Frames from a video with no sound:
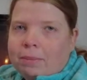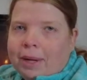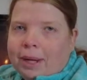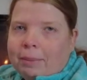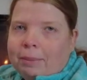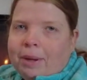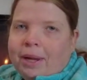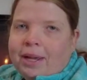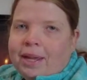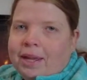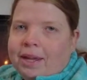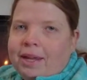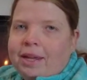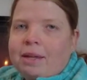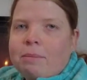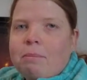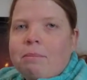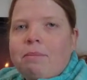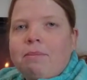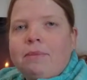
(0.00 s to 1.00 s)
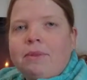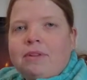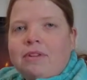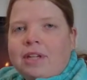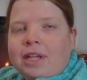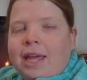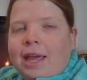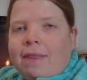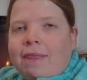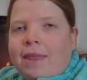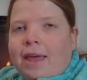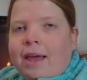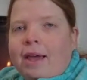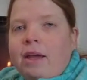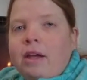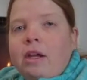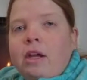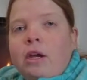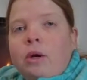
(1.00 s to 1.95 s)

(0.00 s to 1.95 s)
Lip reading: backpacking gear to get there,